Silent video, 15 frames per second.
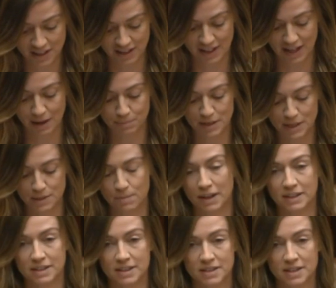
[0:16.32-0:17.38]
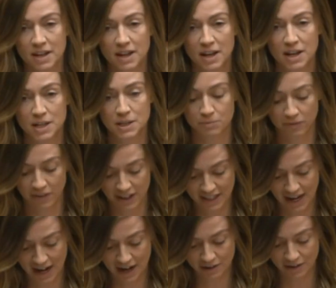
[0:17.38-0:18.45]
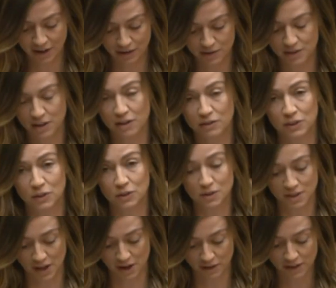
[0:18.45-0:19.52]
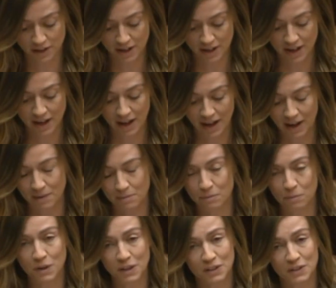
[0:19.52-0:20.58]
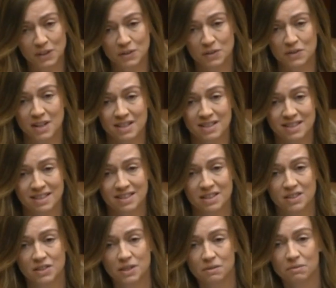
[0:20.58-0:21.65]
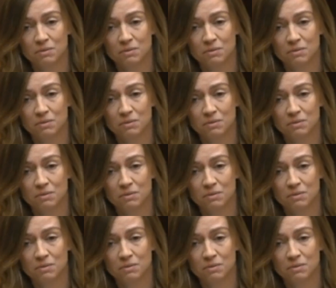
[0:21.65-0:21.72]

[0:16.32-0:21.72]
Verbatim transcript: and they can't be expected to provide the out of hours cover also. Um, what are you doing to address this issue?